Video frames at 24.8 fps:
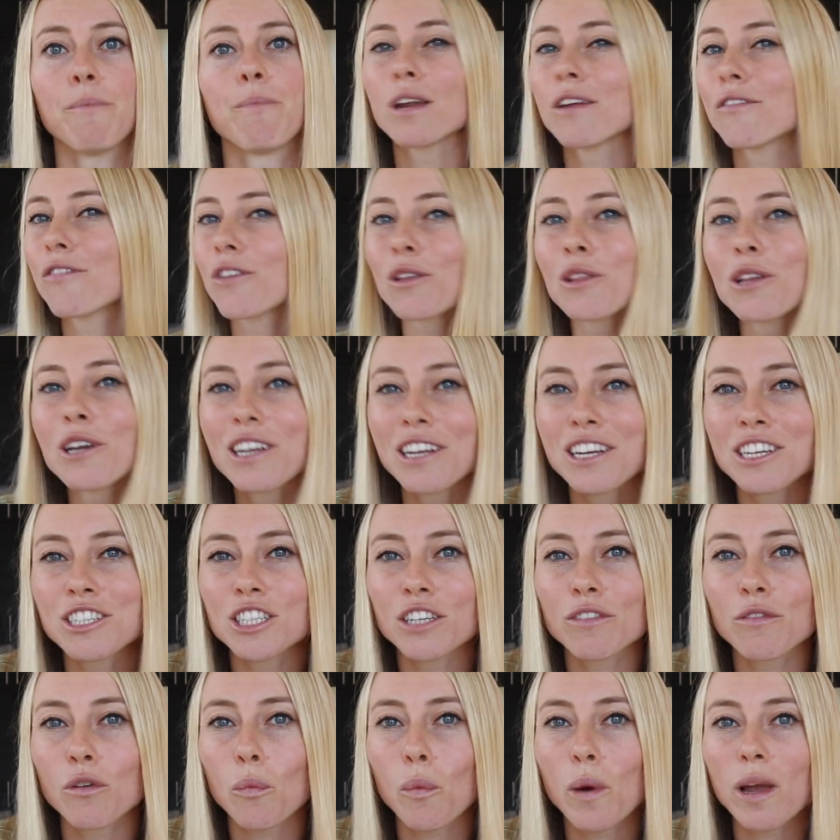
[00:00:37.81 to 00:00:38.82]
But if you're looking to
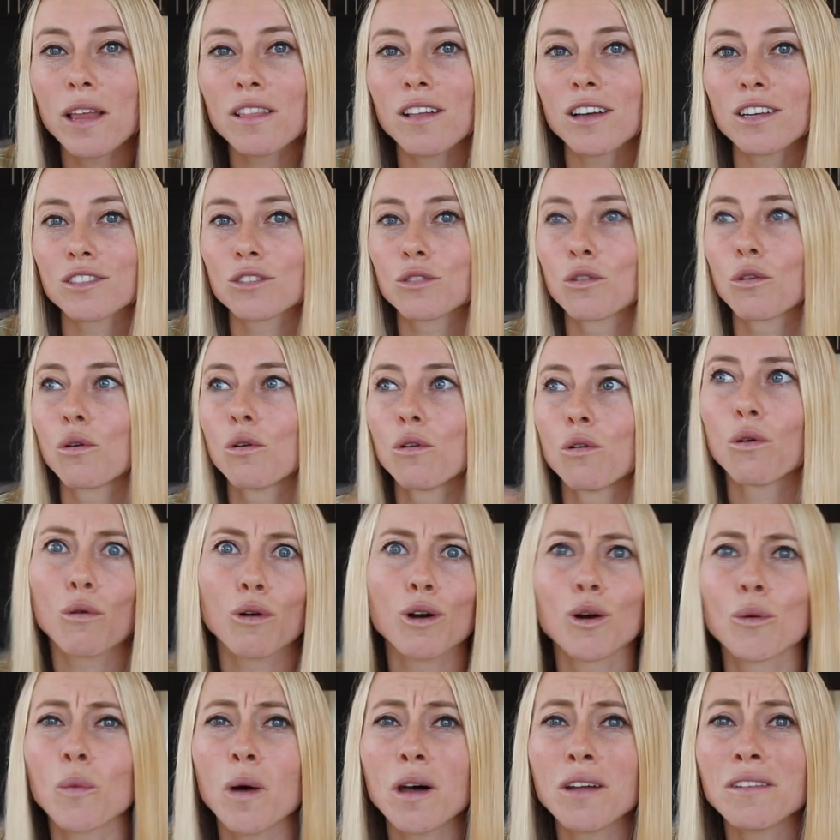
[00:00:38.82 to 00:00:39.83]
achieve a weight loss goal
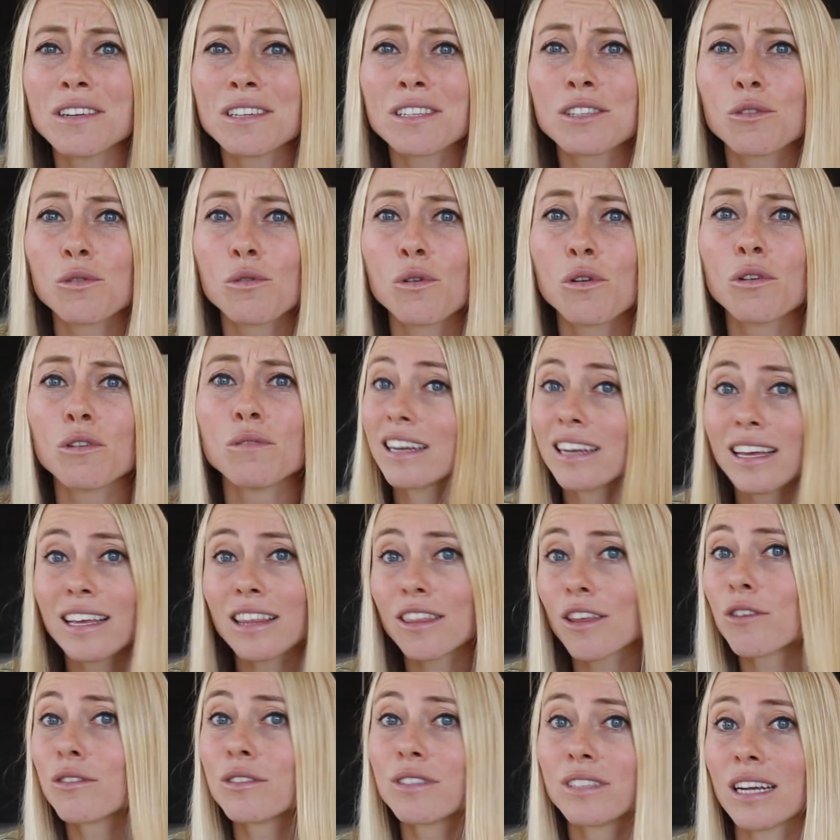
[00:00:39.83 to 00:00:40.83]
or a wellness goal, eating
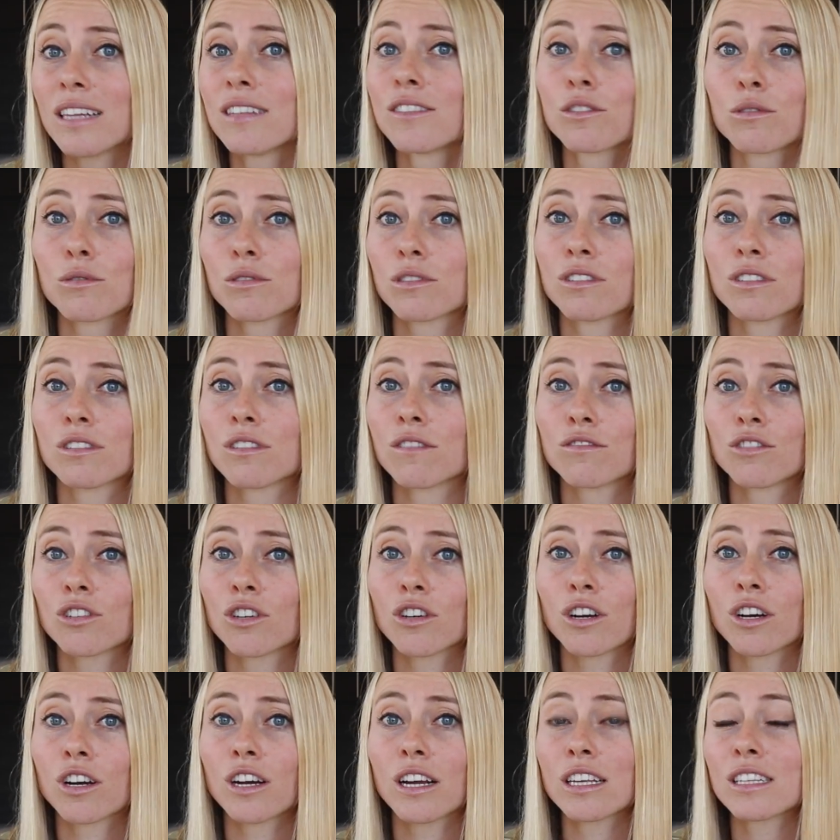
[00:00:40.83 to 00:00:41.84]
those dense sources of
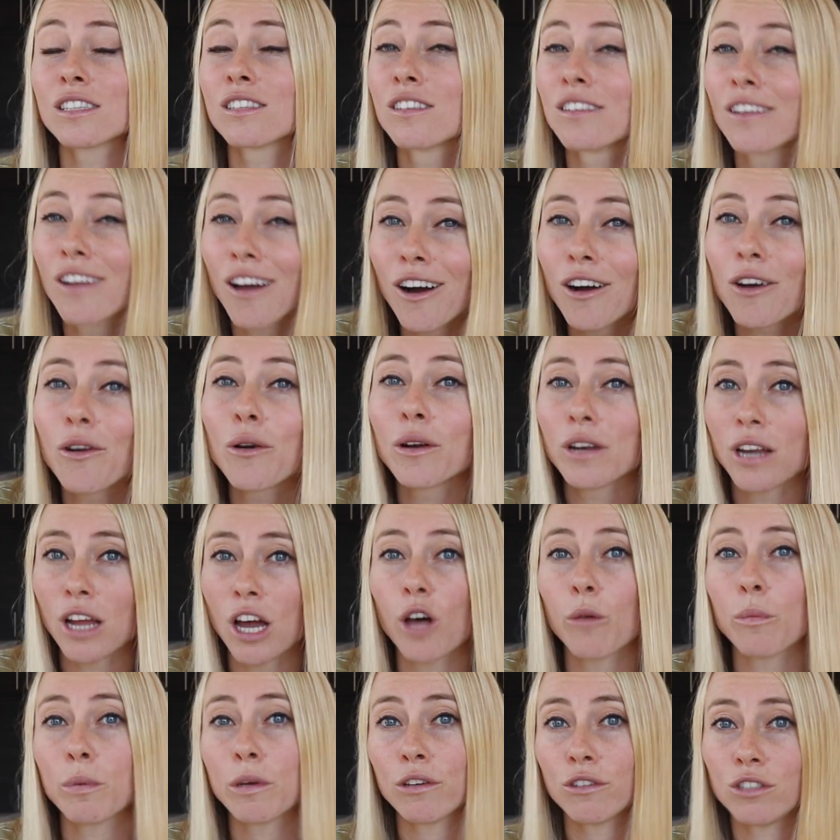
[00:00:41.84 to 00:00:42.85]
sugar is not going to
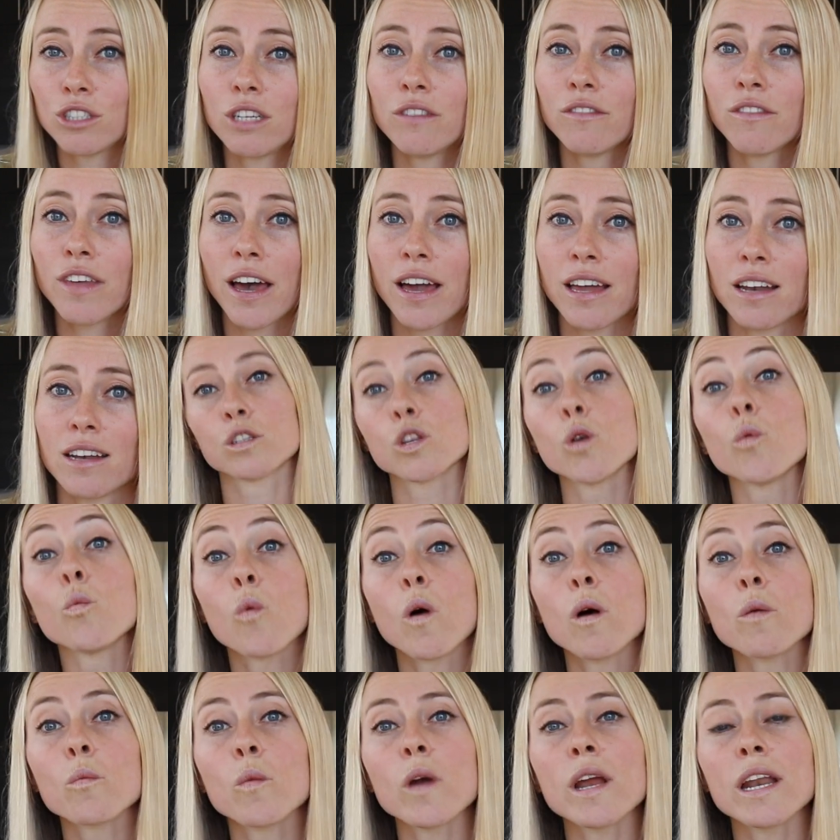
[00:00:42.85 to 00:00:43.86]
help you achieve that. So
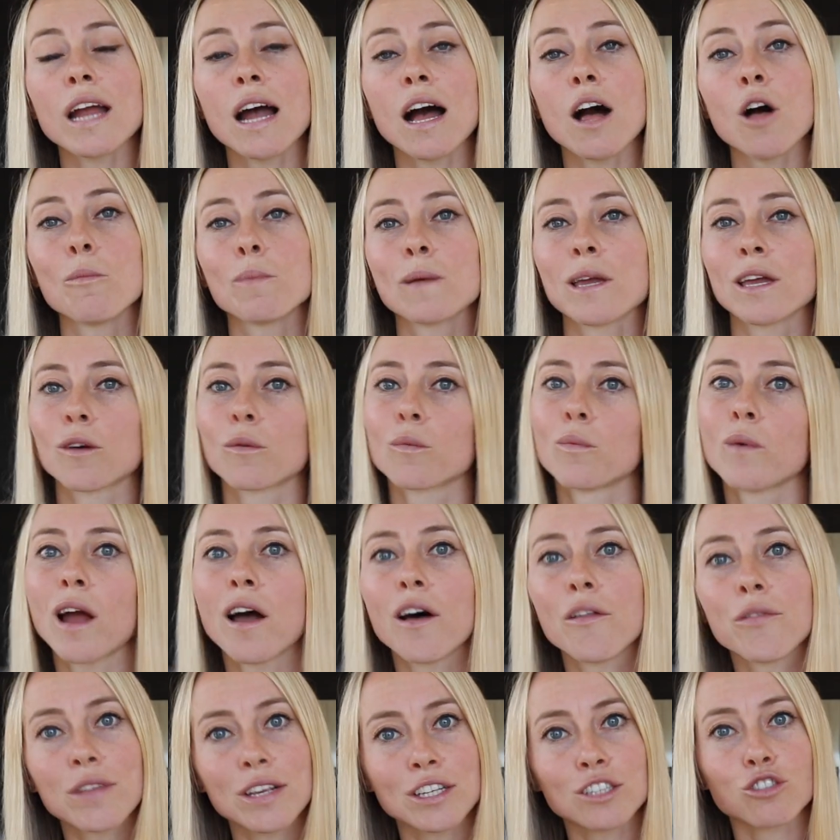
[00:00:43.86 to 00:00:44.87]
one way to help get
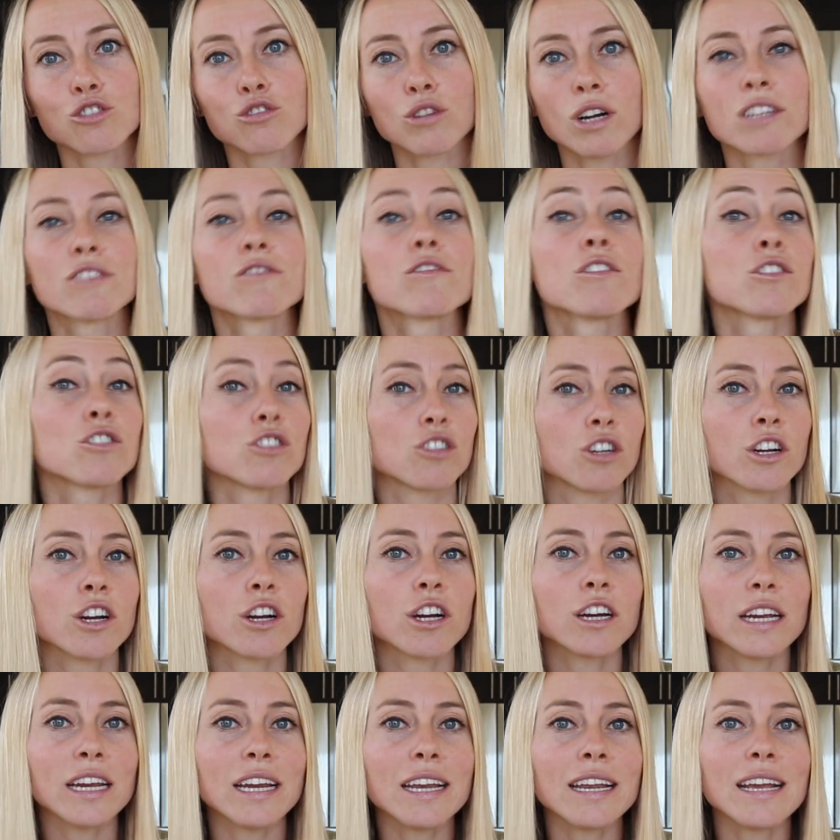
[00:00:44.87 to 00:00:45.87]
around this stressful sugar
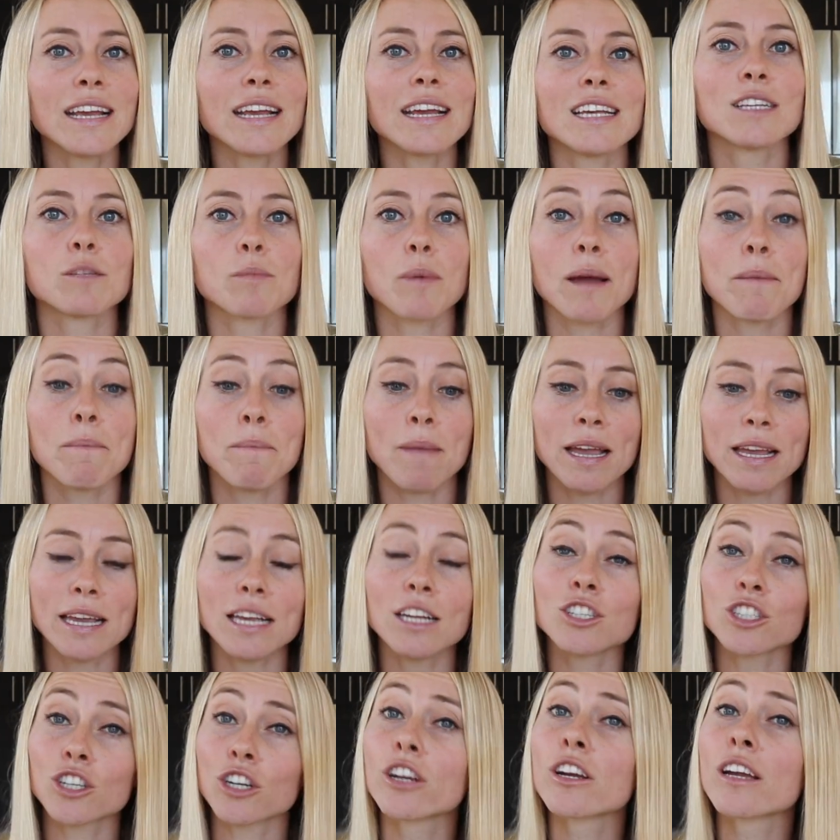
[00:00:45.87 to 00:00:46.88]
eating is by
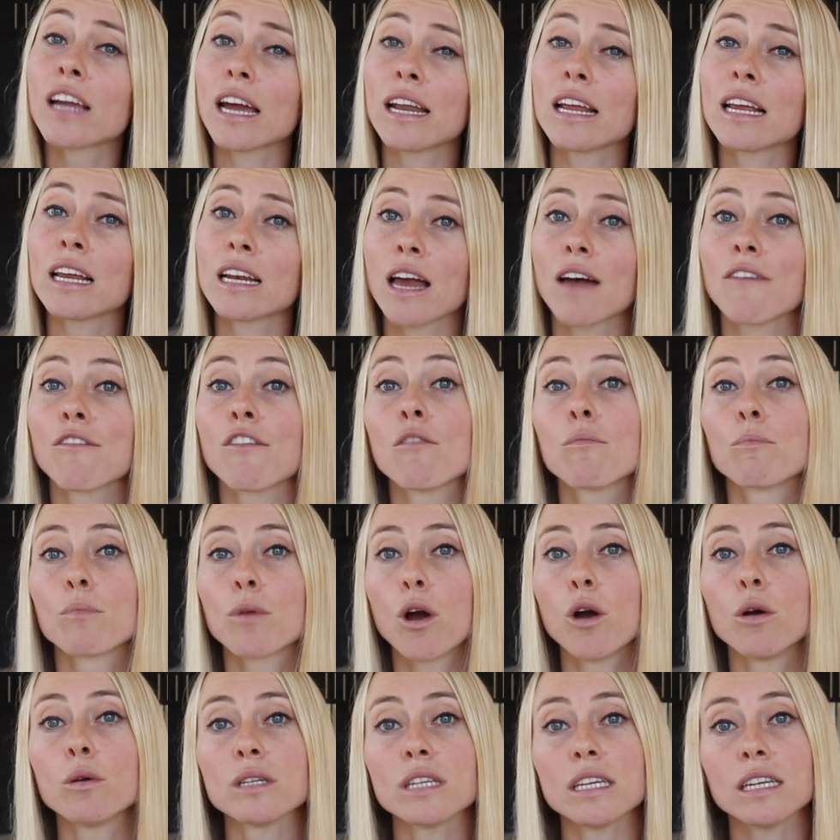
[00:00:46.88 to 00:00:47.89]
making sure you're getting enough of
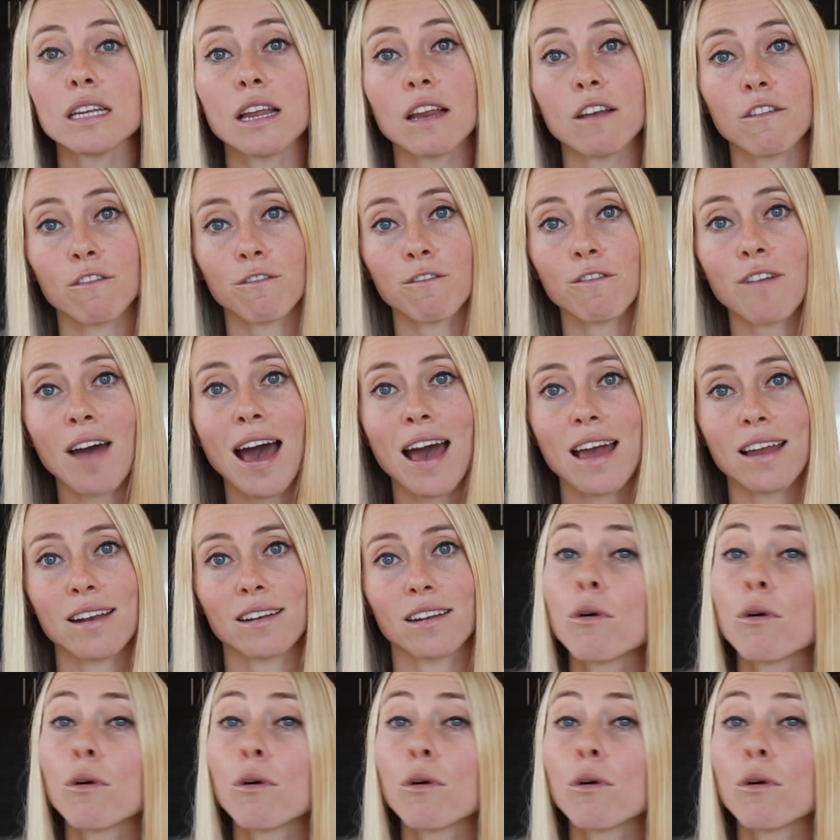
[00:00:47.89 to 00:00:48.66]
protein and fat.